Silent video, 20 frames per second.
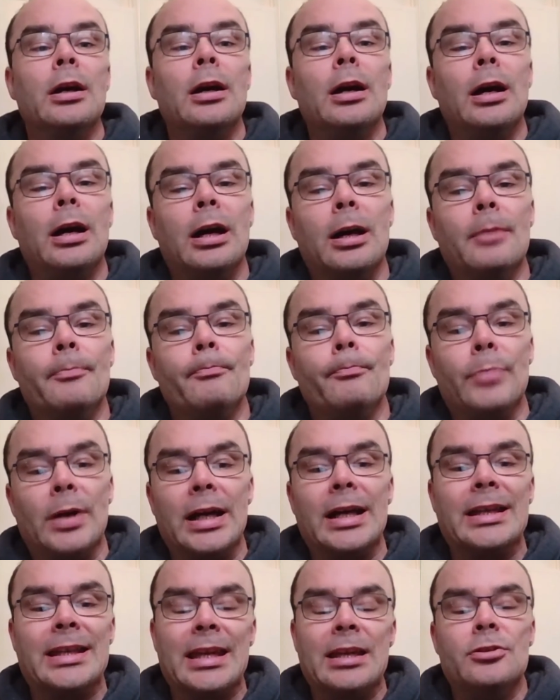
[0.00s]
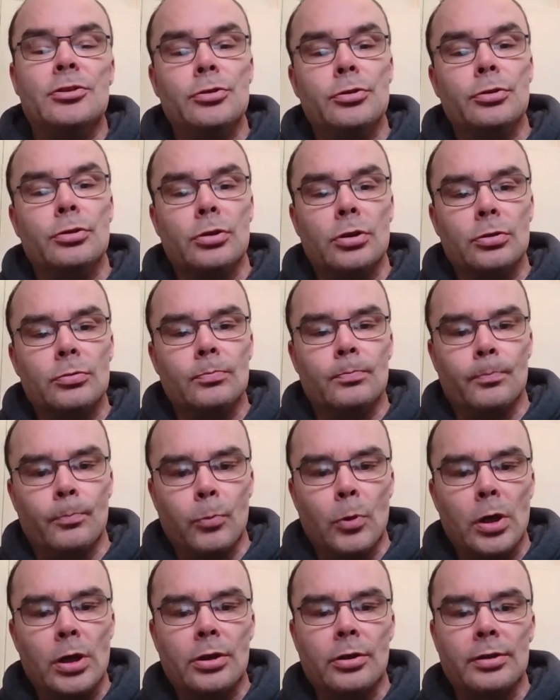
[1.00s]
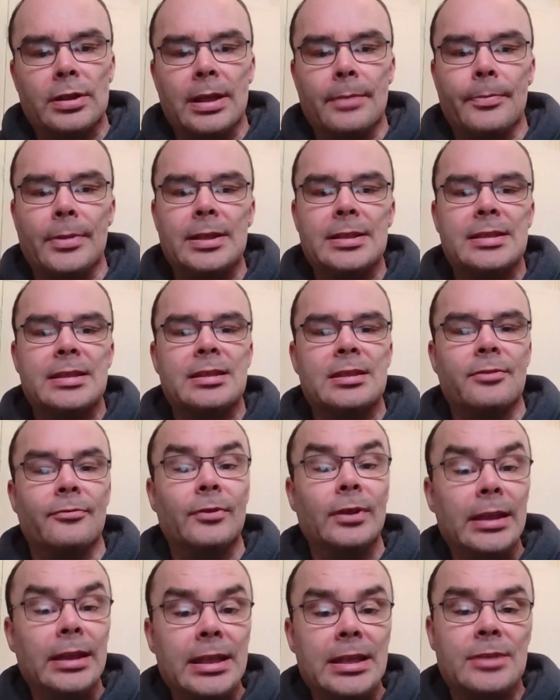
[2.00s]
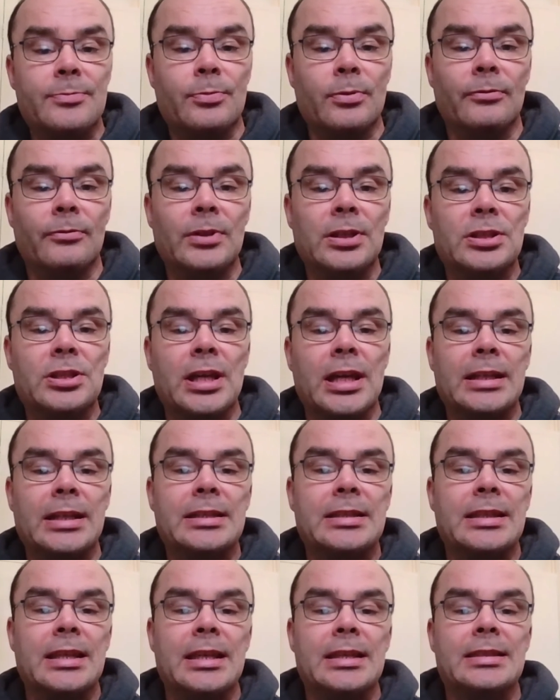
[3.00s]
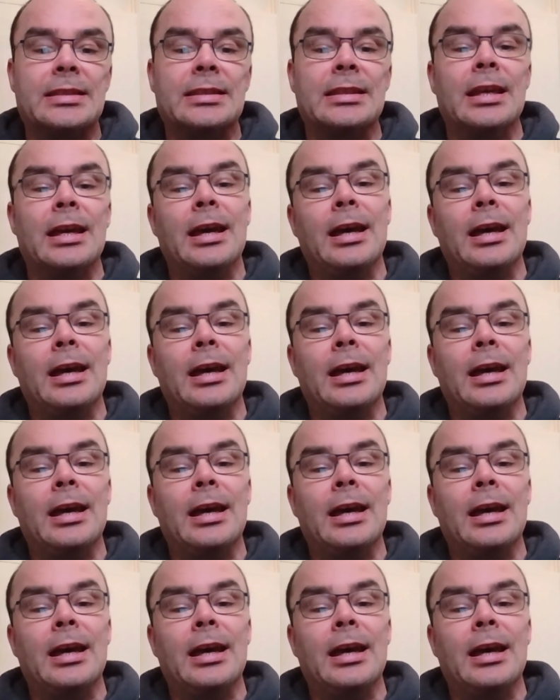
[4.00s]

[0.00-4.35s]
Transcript: But again, you can work on that basis of least privilege access